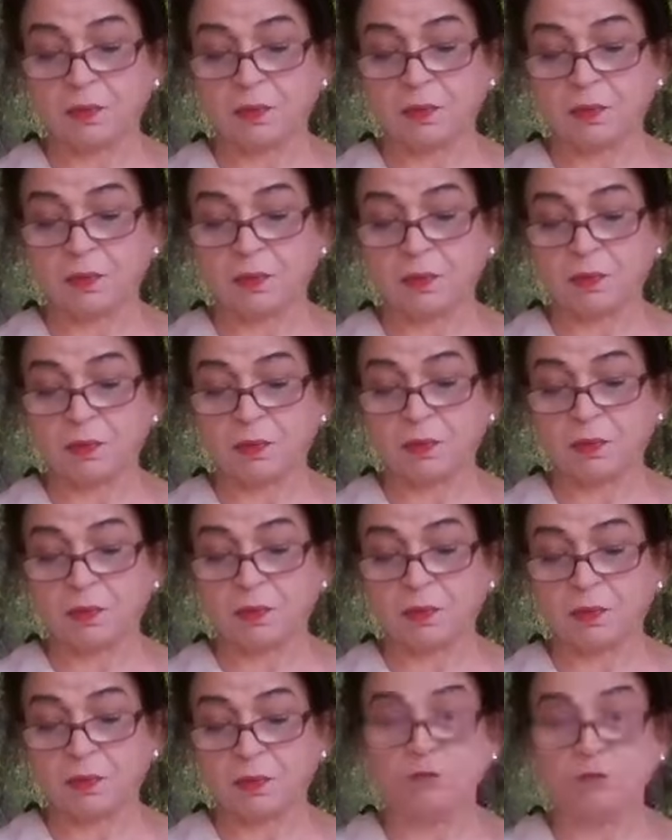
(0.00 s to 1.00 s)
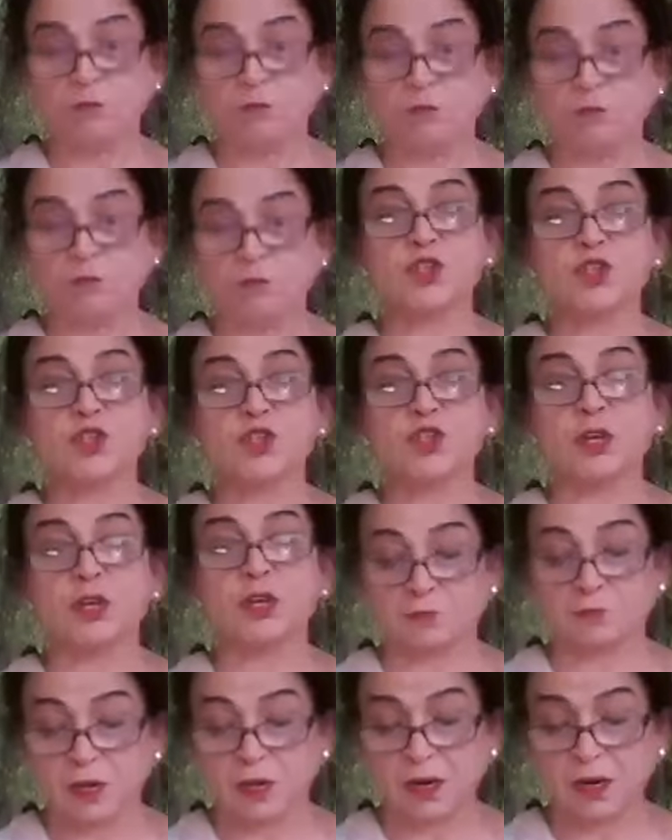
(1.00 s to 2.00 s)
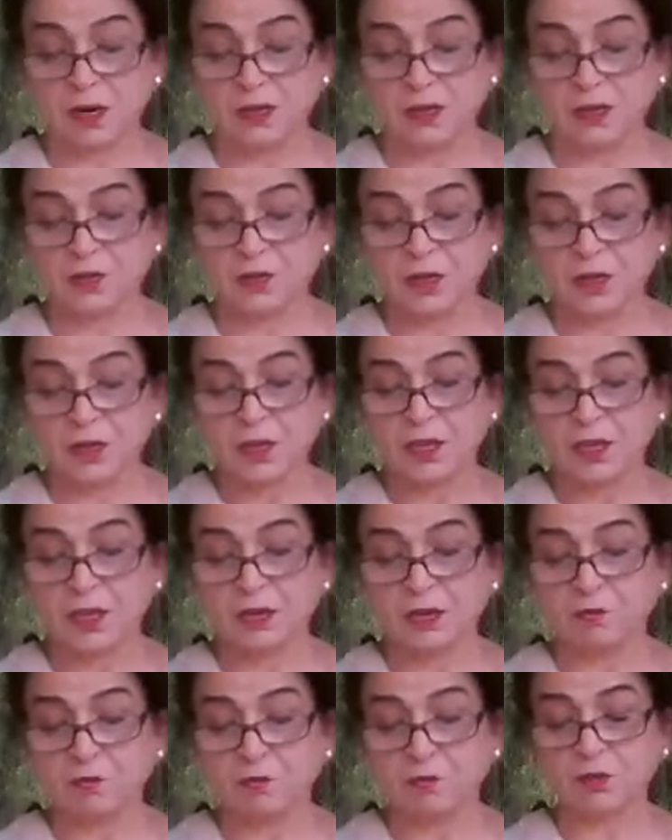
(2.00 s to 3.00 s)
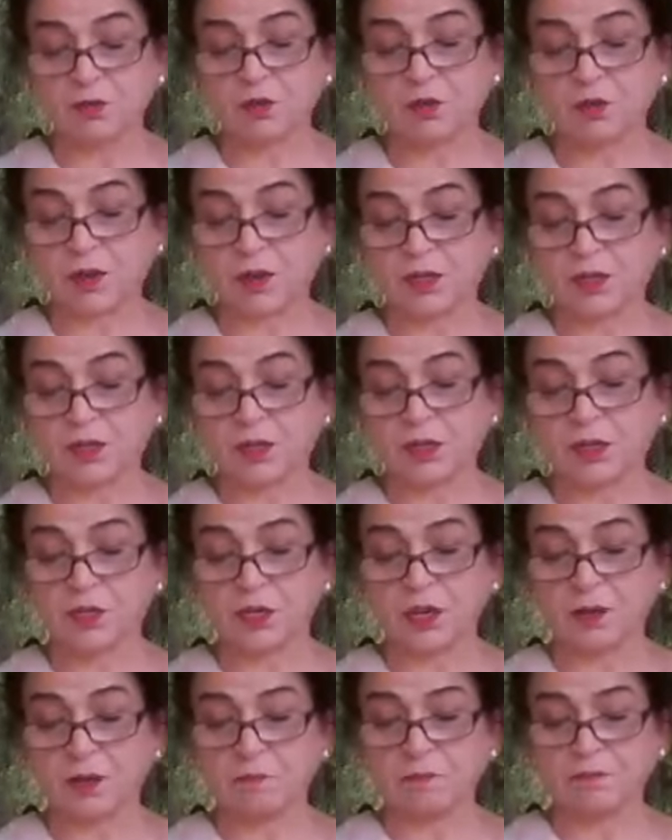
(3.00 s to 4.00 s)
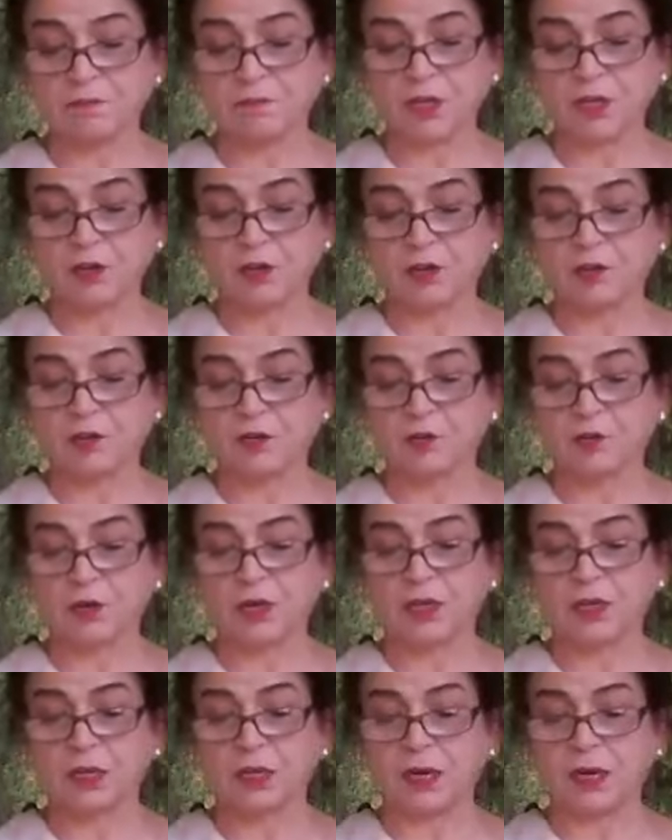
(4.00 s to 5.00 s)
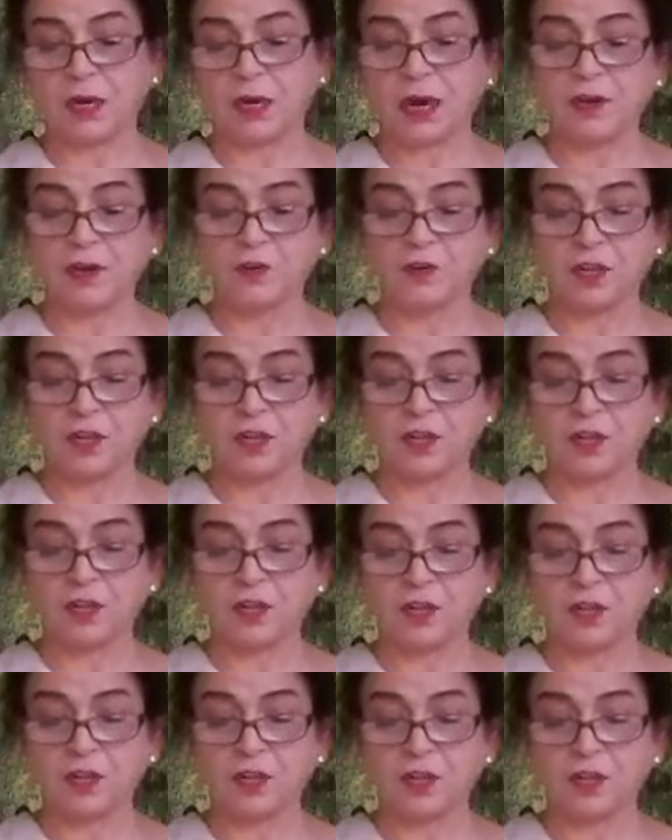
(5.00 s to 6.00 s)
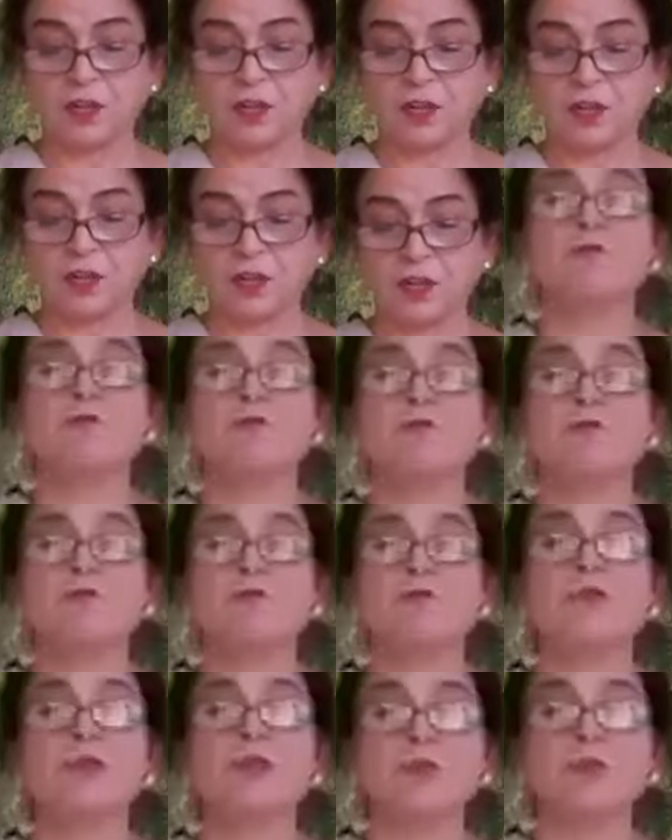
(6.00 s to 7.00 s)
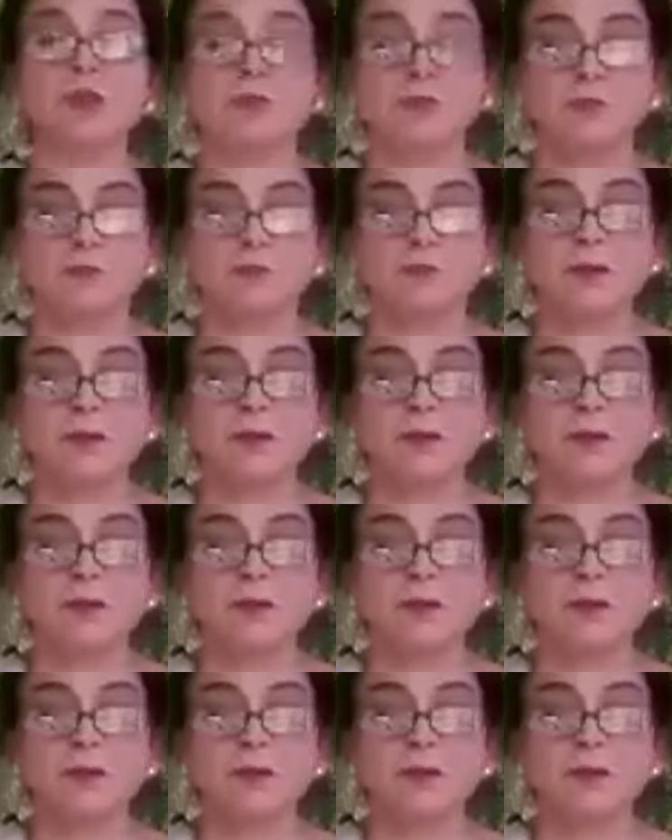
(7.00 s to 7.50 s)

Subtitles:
by controlling the motion of the lungs, and most vital step in controlling the heart rhythm and the vagus nerve.